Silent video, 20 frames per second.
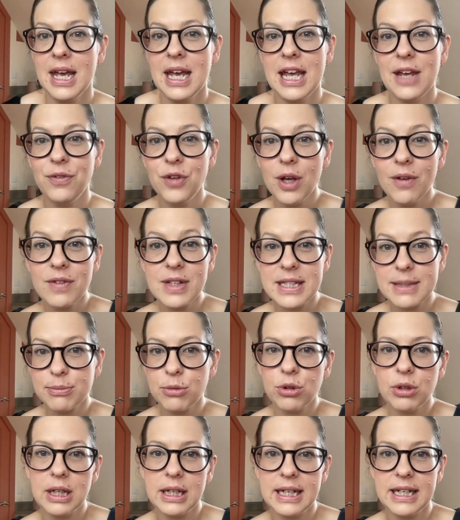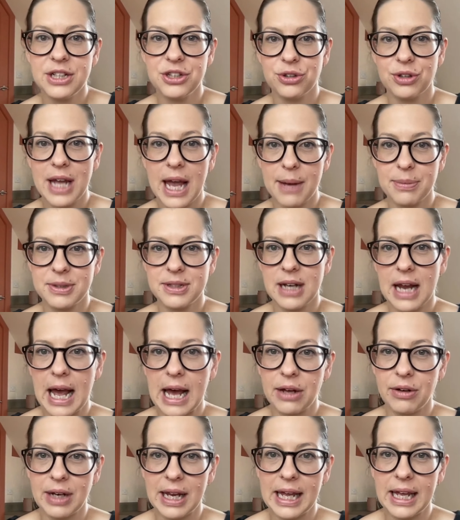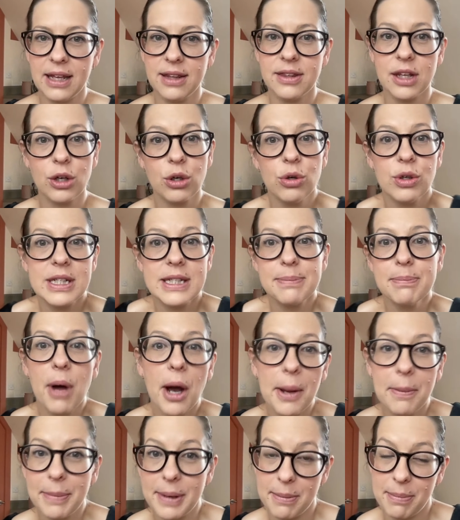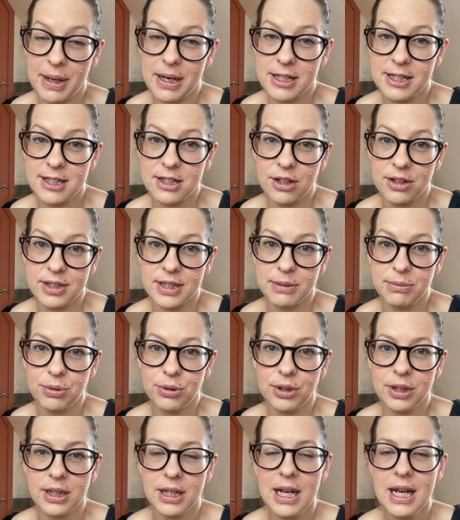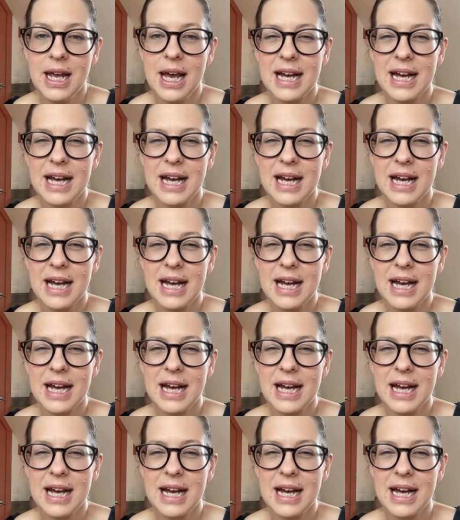If you have a small initial capital outlay, then coins might be a better starting point,